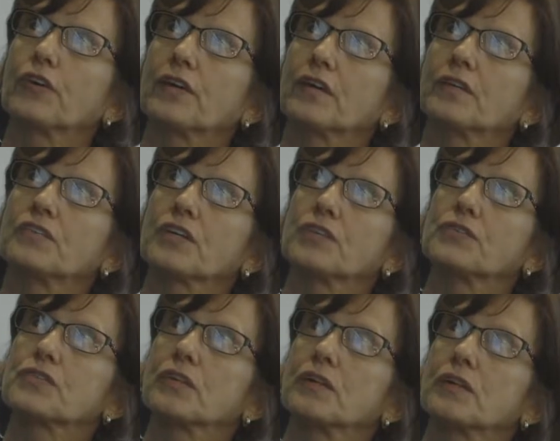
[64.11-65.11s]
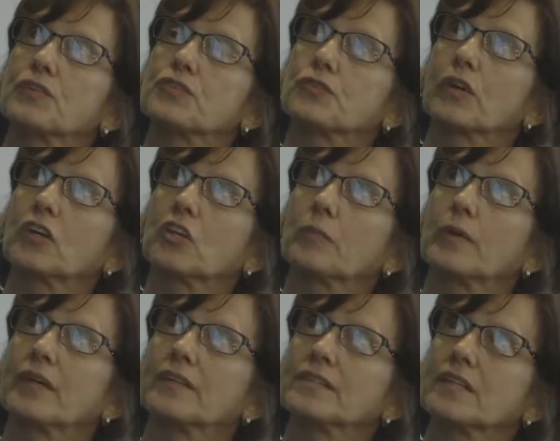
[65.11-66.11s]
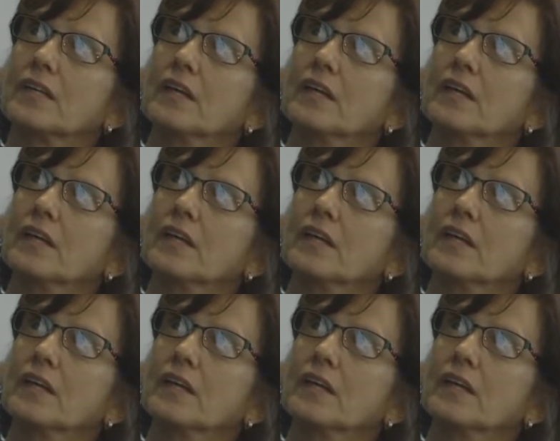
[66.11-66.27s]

area does struggle a bit.